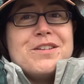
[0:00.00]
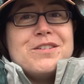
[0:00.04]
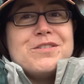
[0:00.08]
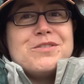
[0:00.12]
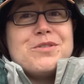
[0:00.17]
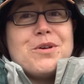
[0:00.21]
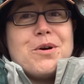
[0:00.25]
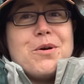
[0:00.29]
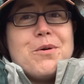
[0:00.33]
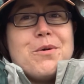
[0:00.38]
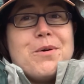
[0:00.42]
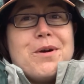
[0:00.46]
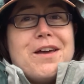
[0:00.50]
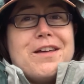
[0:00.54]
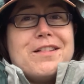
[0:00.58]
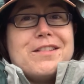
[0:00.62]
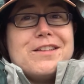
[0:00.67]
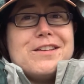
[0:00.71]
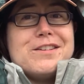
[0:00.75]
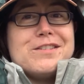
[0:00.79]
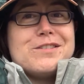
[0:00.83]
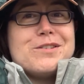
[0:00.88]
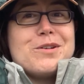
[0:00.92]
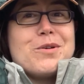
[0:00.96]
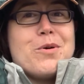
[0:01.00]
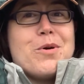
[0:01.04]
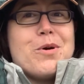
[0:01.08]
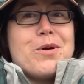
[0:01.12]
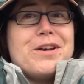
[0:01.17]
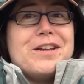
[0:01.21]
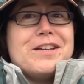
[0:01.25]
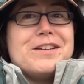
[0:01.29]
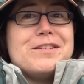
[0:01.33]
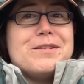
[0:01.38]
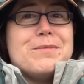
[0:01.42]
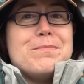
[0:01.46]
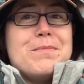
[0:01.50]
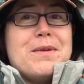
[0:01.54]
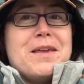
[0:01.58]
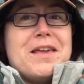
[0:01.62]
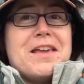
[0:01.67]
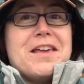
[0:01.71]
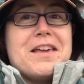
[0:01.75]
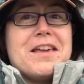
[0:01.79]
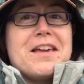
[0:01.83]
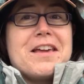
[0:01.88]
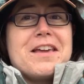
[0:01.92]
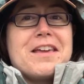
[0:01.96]
So at least according to
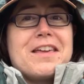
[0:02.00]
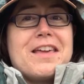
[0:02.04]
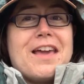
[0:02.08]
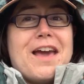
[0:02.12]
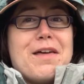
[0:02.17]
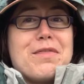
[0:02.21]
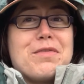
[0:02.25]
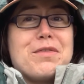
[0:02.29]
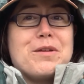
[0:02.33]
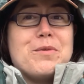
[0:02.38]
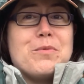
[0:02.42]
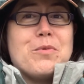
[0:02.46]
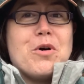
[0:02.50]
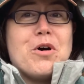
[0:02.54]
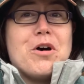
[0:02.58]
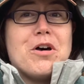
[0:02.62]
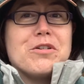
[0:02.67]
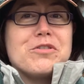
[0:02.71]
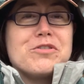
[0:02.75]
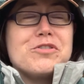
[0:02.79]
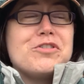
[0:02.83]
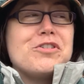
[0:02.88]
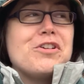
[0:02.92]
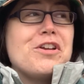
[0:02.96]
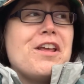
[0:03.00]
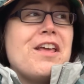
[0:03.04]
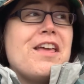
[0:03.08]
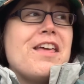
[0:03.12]
me, Kathleen Walsh,